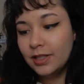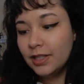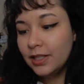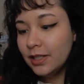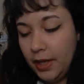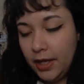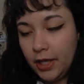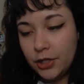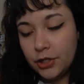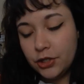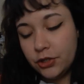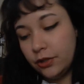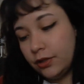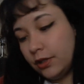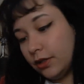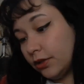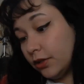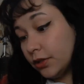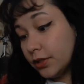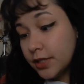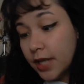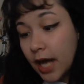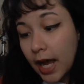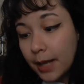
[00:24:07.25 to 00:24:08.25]
Making sure that
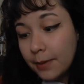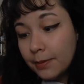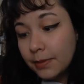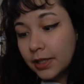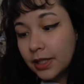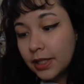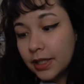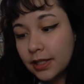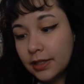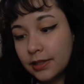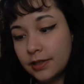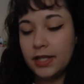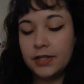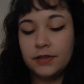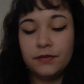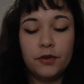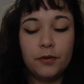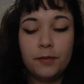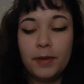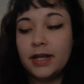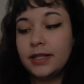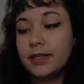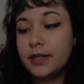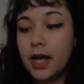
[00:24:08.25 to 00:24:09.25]
they're timely. As
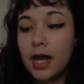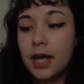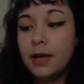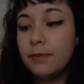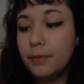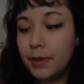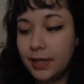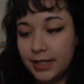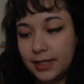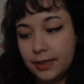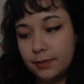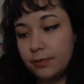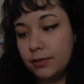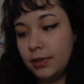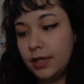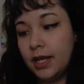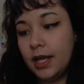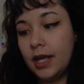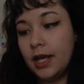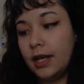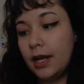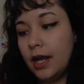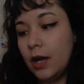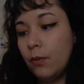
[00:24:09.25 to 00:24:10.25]
for my time-based
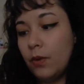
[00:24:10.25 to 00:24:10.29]
plan,